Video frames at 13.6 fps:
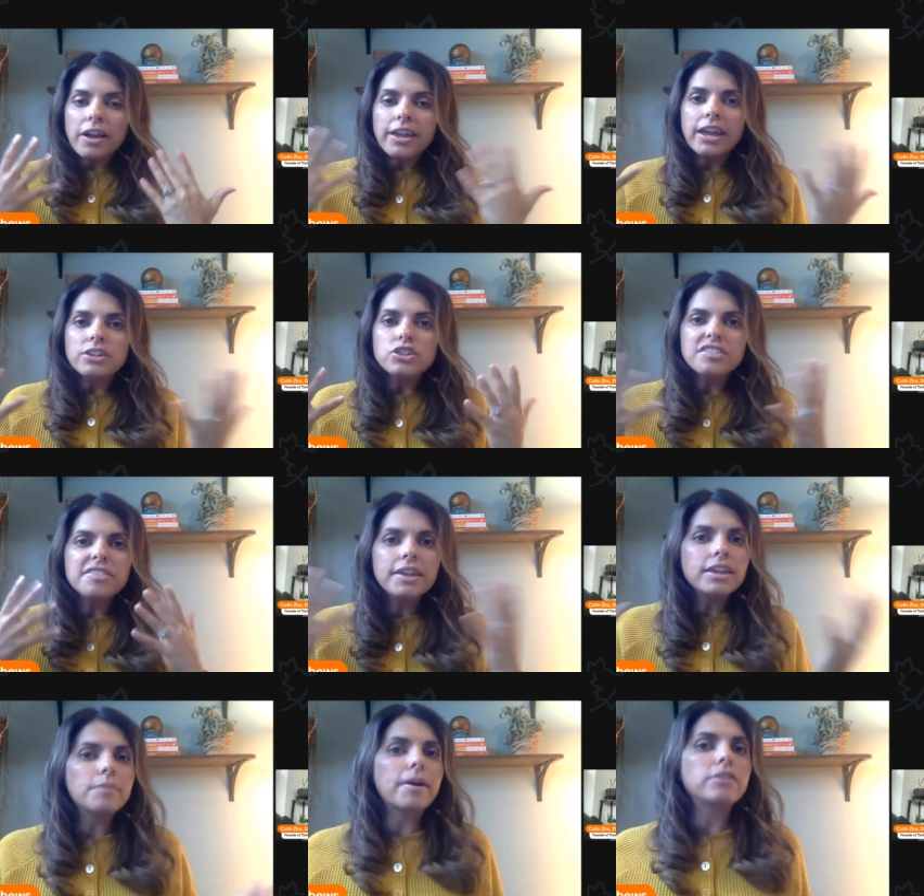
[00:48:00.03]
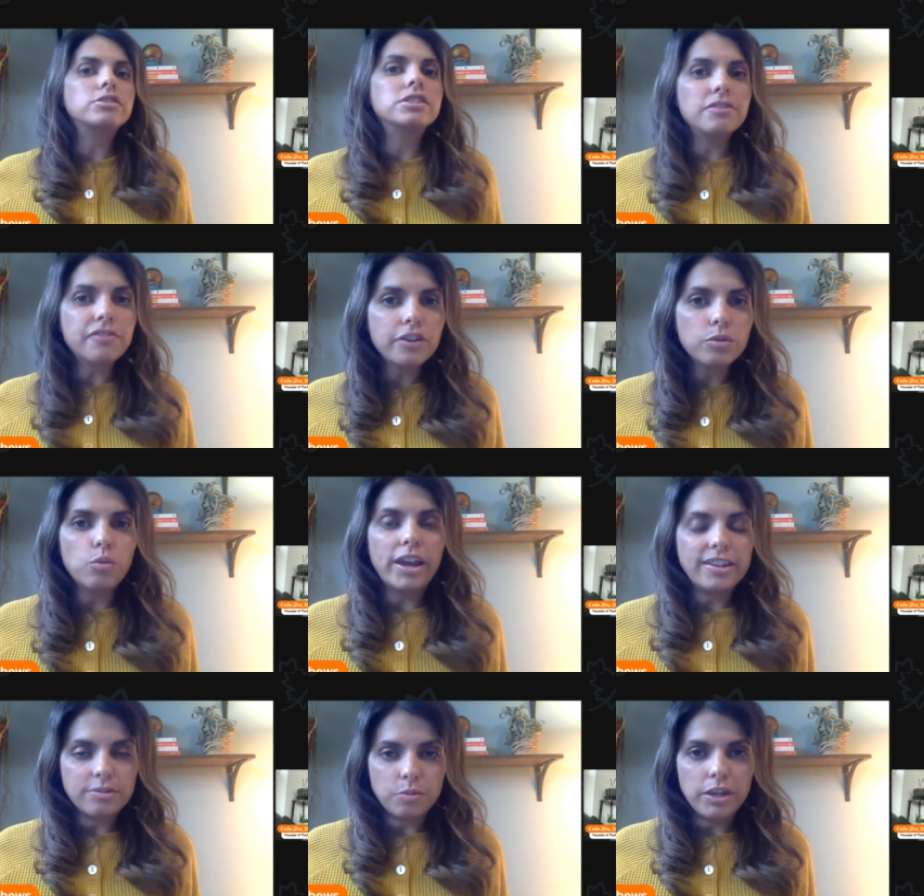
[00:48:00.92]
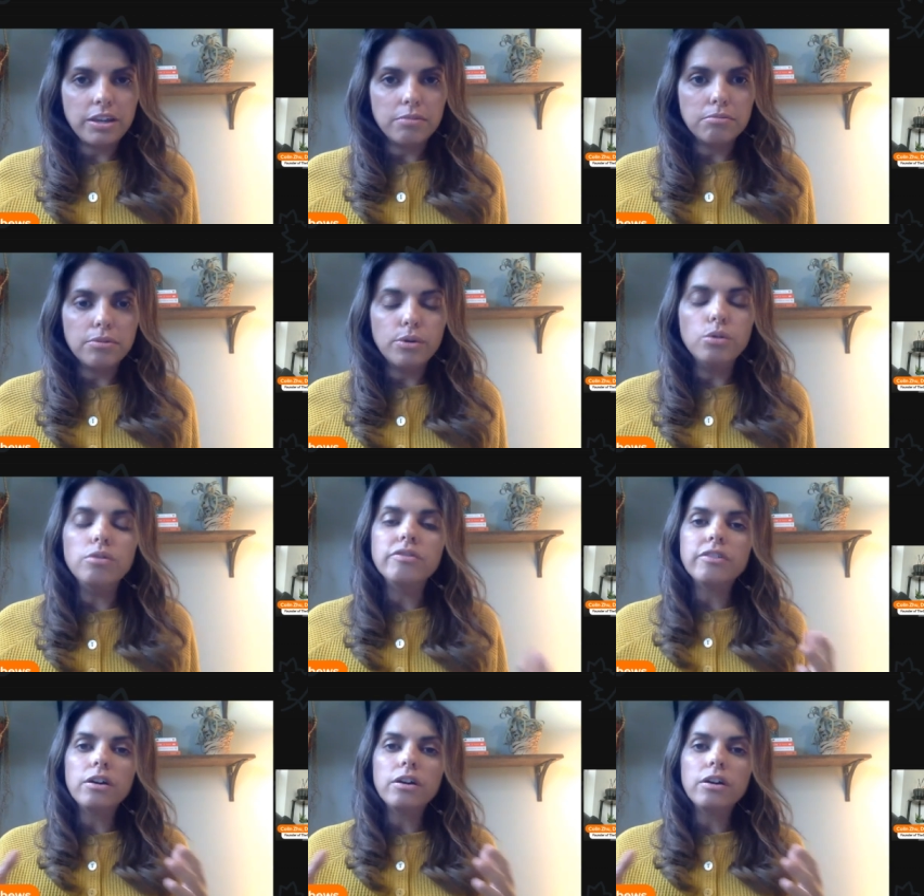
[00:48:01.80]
again, just thinking about different ways we can move.